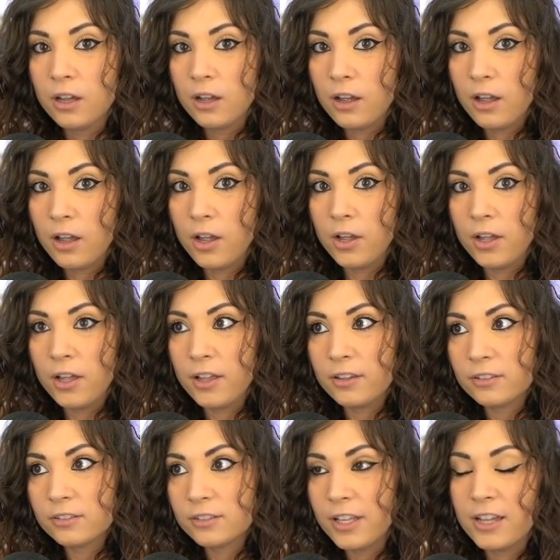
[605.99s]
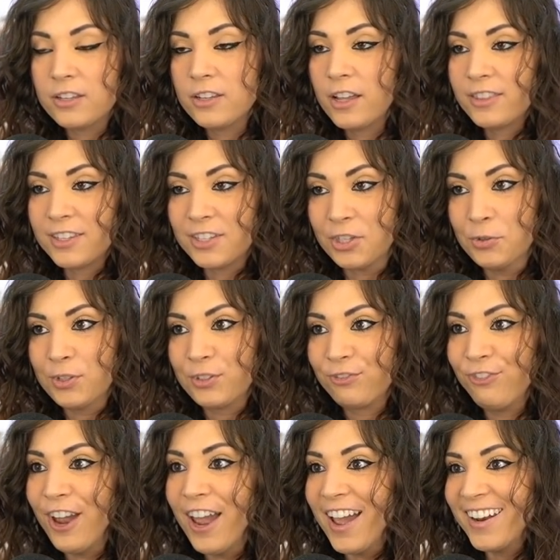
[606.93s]
not that she was
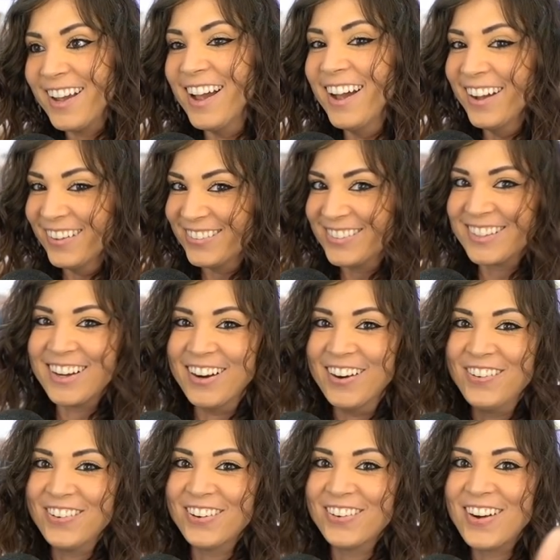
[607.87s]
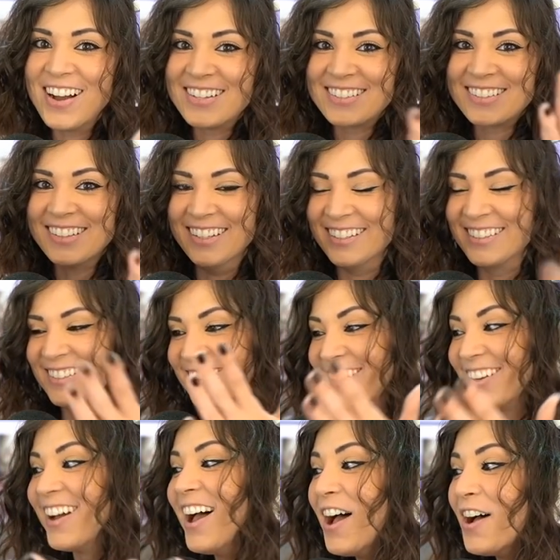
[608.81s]
fat. I'm sorry if you're watching this, girl.